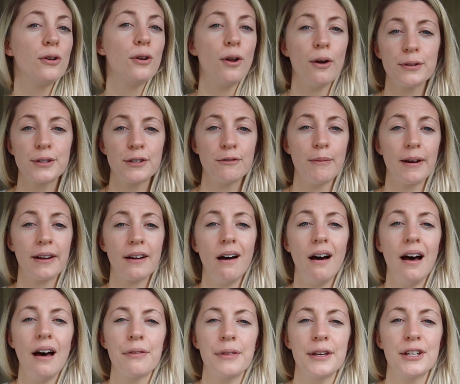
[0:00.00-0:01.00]
lots of my
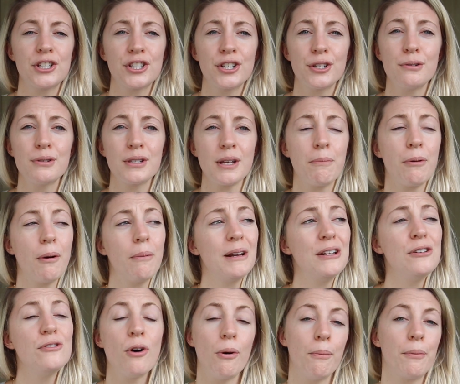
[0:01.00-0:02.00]
gut health issues are probably
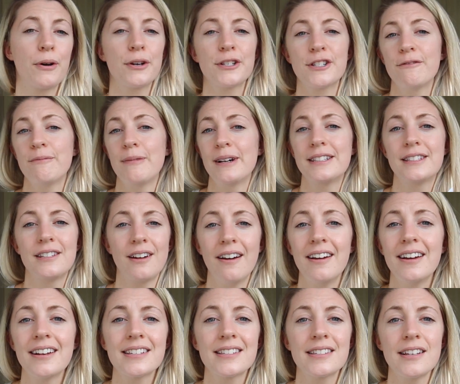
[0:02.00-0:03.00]
not because of my
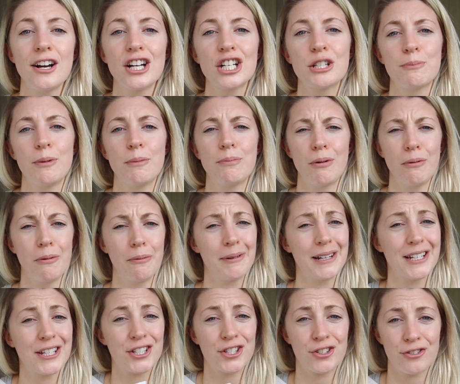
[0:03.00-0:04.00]
diet as such, but
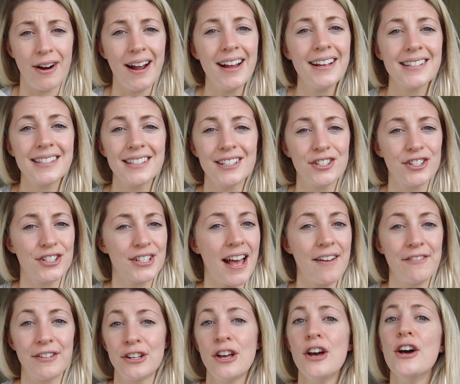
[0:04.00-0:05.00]
probably stress and just
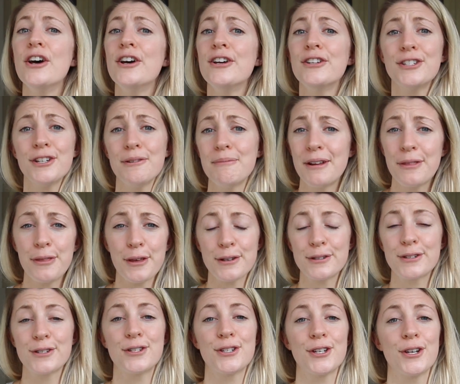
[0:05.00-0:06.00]
having too many
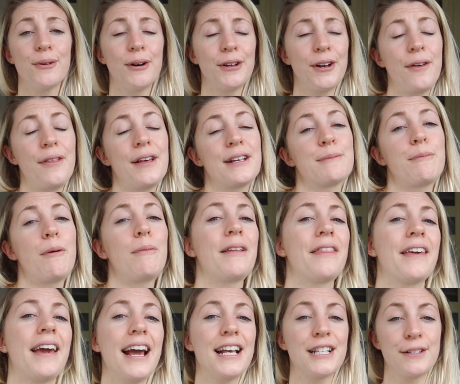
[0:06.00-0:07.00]
things to do. I know that's probably
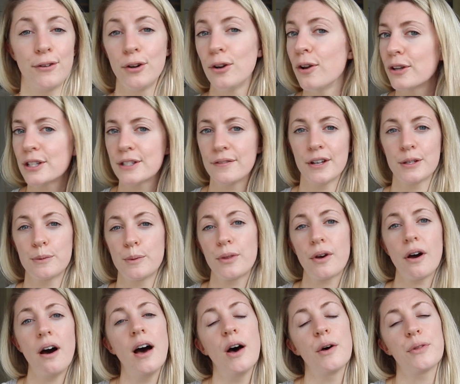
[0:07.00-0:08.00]
the case for lots of us with
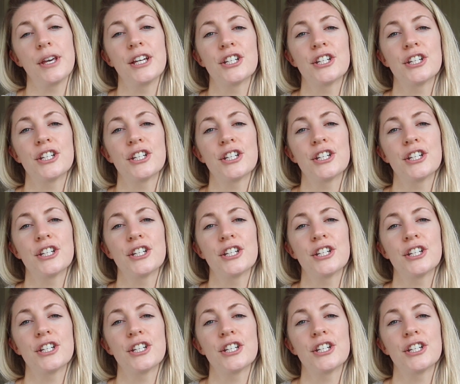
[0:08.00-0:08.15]
gut health